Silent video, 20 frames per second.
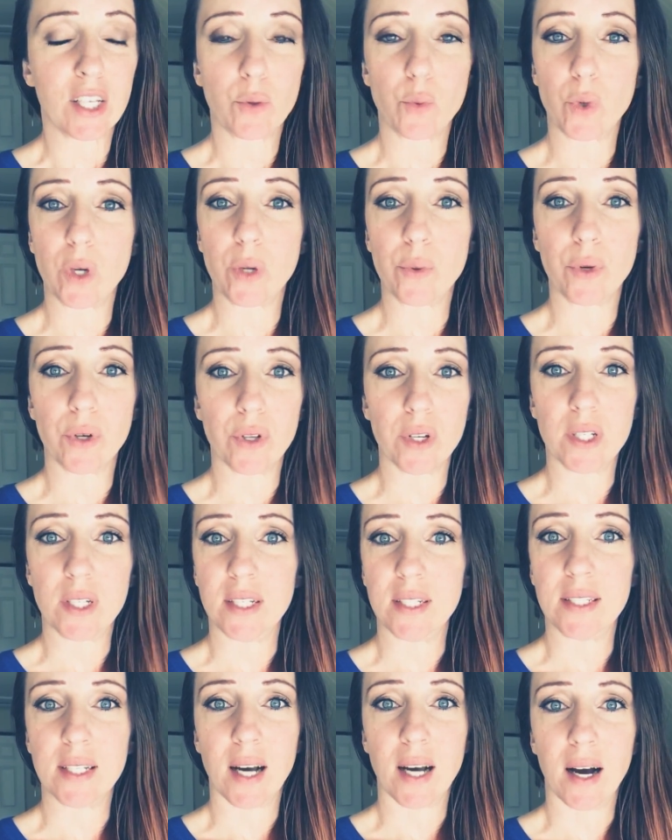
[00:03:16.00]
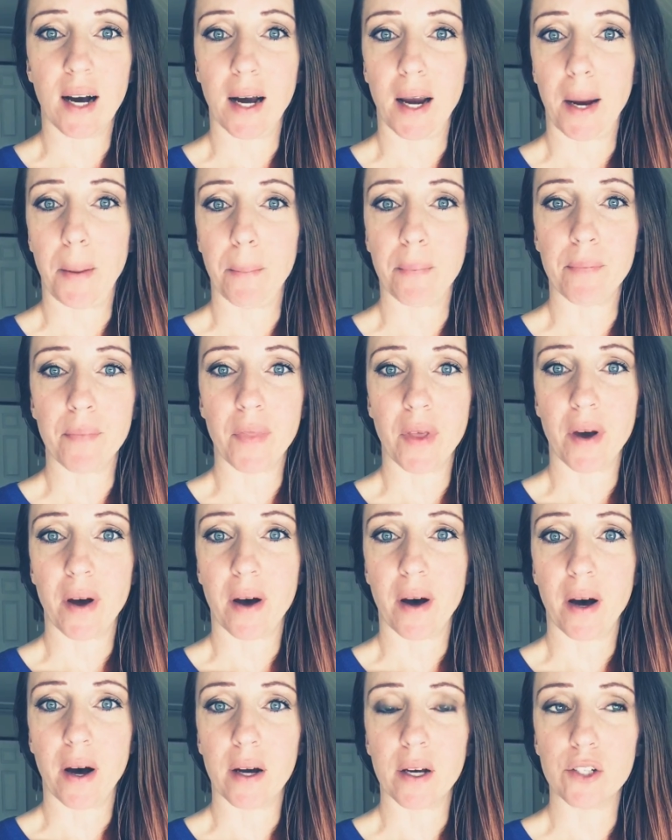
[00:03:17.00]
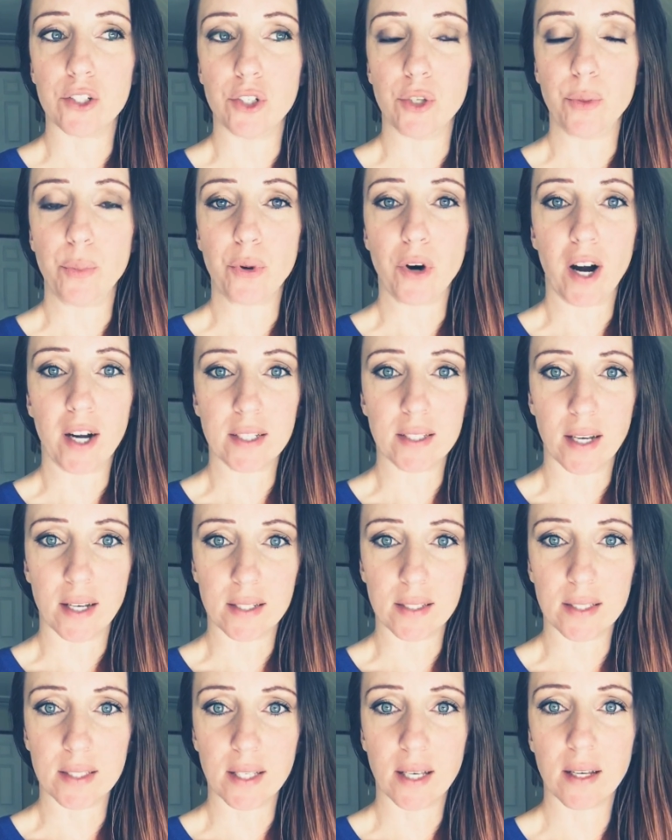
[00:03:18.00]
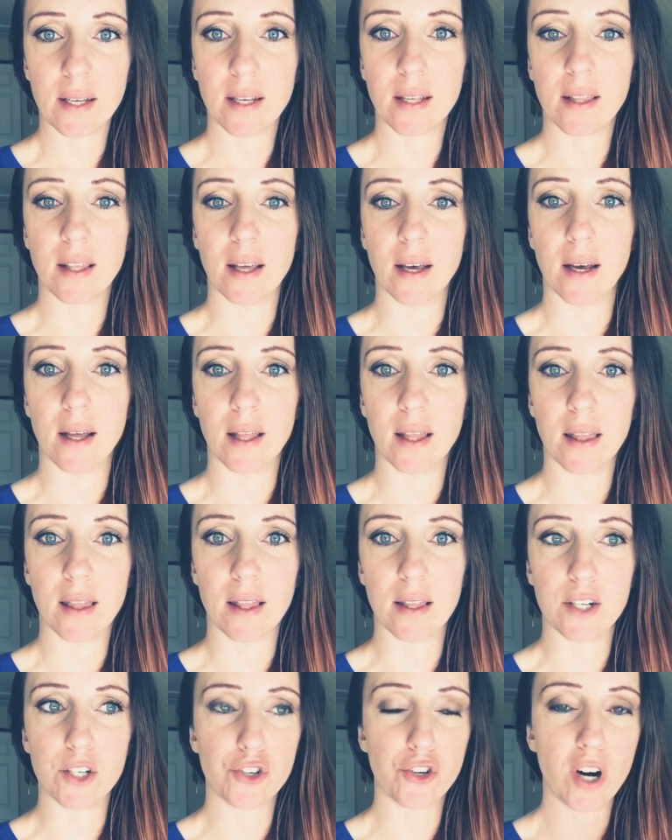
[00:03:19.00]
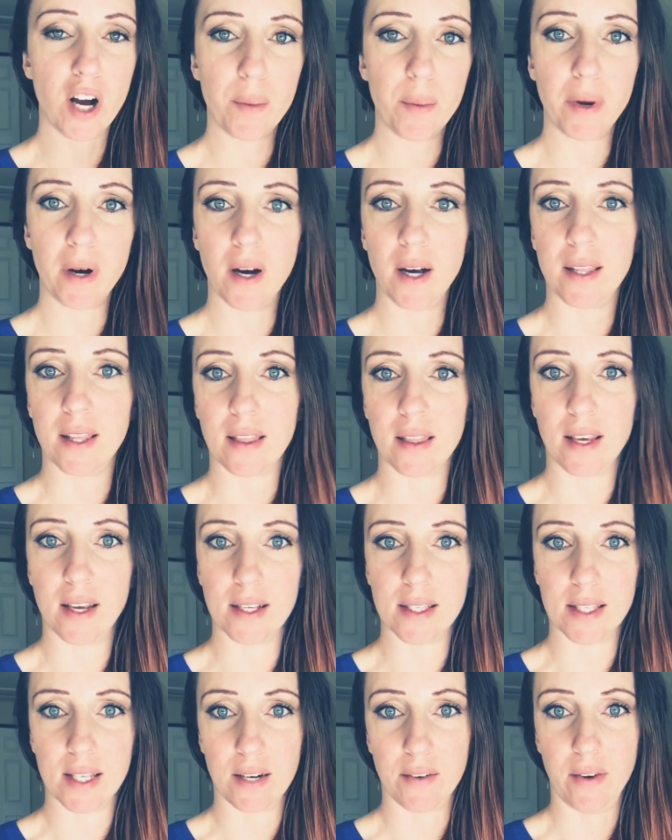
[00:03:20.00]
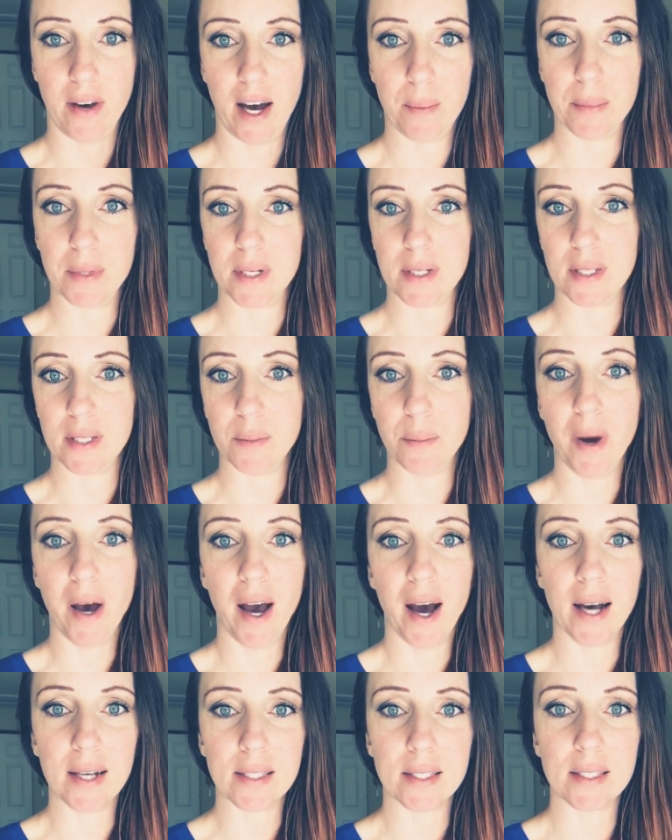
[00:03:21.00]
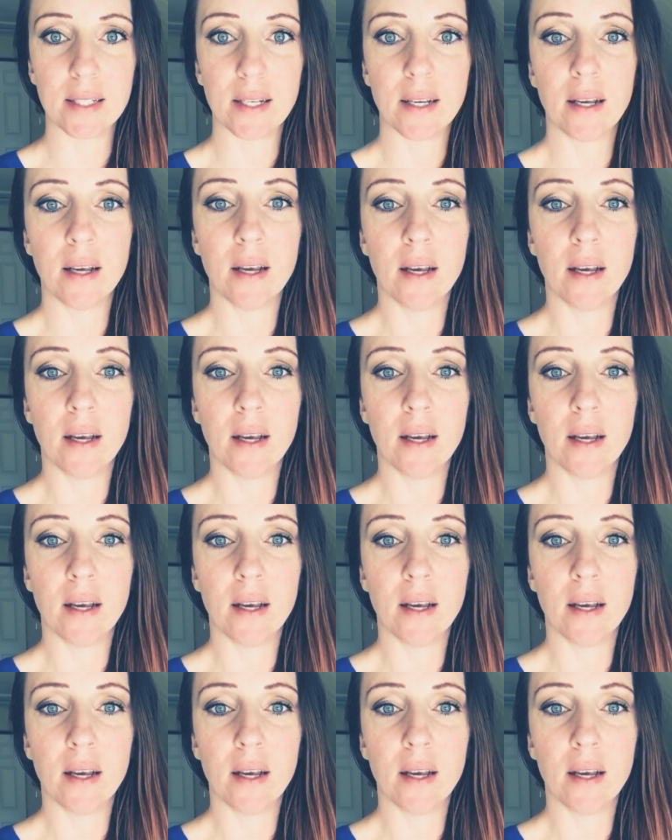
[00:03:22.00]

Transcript: We really need time to process the trauma and the things that have happened in the past,